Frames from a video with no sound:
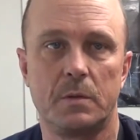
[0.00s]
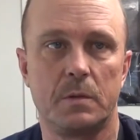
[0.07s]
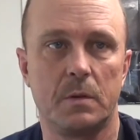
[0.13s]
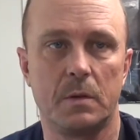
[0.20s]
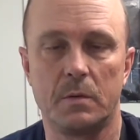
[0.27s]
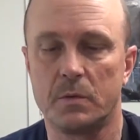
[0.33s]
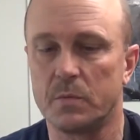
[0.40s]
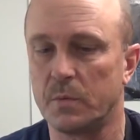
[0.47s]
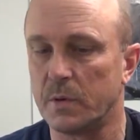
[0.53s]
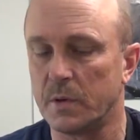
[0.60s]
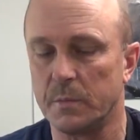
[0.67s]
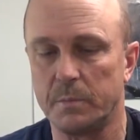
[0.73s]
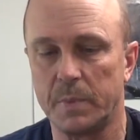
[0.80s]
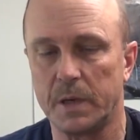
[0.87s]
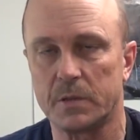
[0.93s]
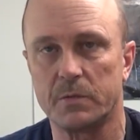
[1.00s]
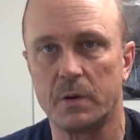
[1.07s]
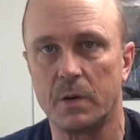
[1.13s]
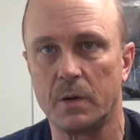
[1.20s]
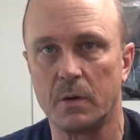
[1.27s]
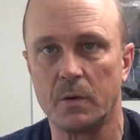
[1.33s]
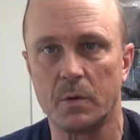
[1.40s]
It's one of the best
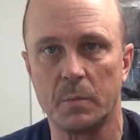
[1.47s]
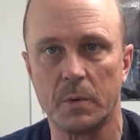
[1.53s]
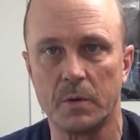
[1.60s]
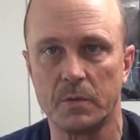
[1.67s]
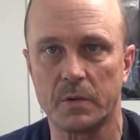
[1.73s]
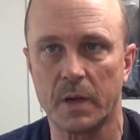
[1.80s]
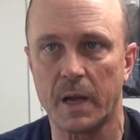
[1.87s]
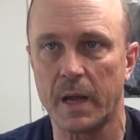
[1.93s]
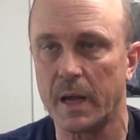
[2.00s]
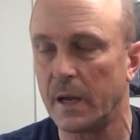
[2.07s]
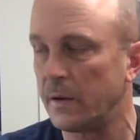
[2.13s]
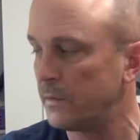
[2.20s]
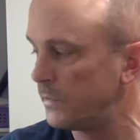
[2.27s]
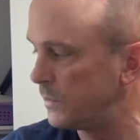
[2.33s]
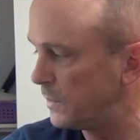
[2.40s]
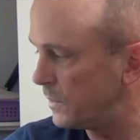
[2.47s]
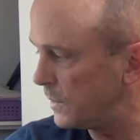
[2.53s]
running locomotives I have.